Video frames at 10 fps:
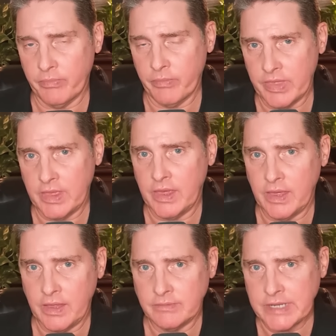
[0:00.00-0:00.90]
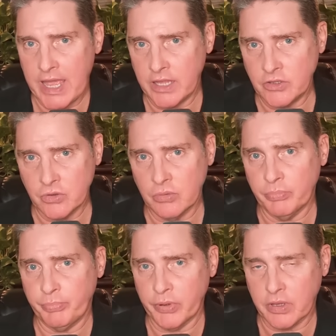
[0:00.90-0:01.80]
the Daniel
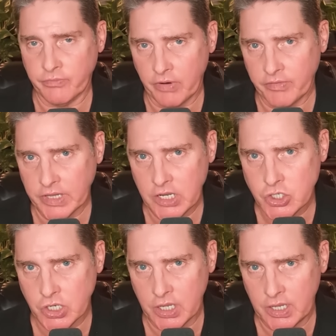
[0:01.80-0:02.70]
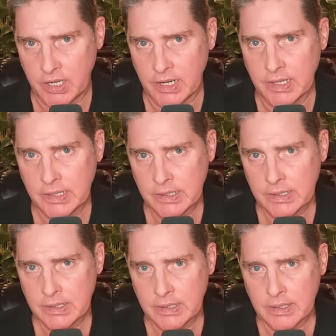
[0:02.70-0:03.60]
Book of Revelation,
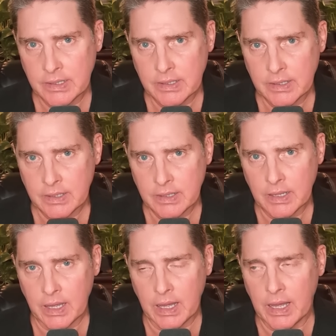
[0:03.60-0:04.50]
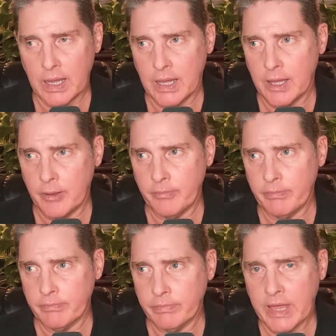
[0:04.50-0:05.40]

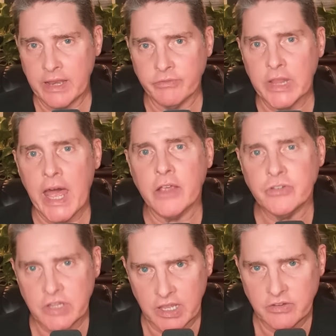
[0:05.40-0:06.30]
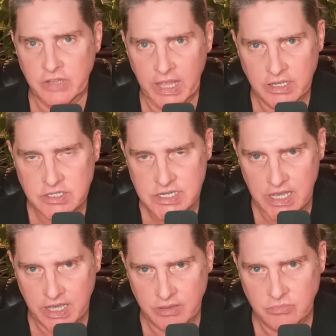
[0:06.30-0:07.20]
um, kind of last days, end
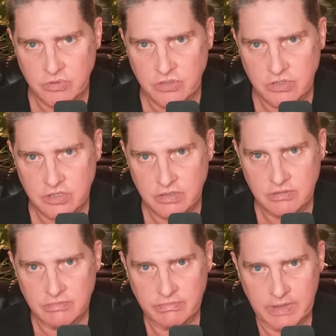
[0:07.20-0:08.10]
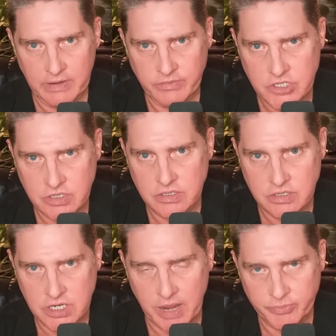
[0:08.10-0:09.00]
times, kind of ch-
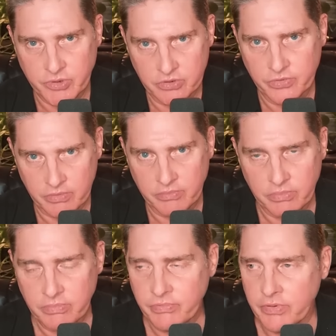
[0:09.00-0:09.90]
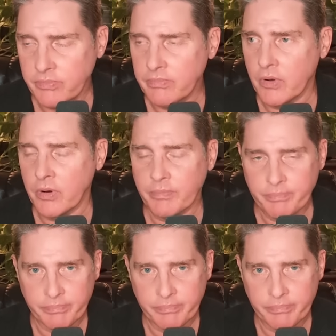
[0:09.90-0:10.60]
chapters from from or